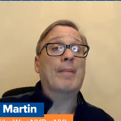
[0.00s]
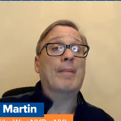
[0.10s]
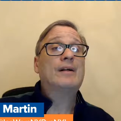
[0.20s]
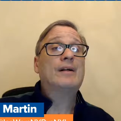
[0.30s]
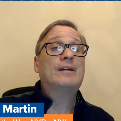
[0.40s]

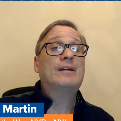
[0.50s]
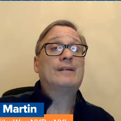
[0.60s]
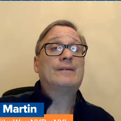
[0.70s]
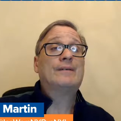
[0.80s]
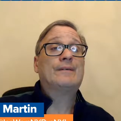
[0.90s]

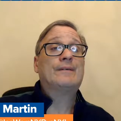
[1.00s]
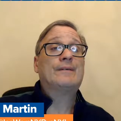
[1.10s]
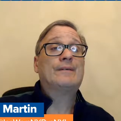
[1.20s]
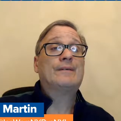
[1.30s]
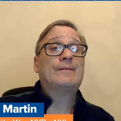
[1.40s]

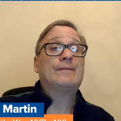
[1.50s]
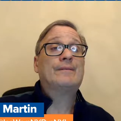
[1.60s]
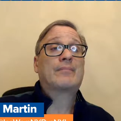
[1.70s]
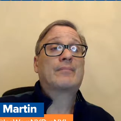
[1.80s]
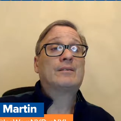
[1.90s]

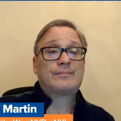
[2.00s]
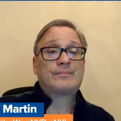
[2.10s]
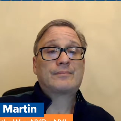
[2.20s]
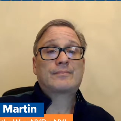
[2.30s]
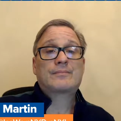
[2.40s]

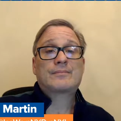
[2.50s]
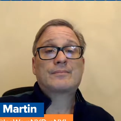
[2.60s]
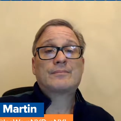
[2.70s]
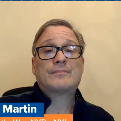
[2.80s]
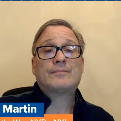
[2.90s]

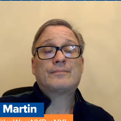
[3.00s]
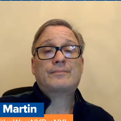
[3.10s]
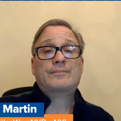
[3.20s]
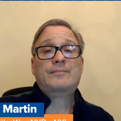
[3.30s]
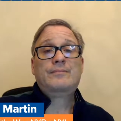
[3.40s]

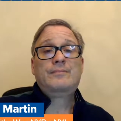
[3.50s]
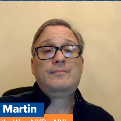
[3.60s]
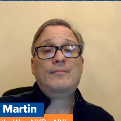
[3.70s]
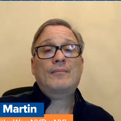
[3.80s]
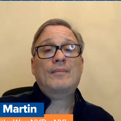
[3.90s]

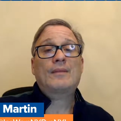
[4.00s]
Nobody speaks.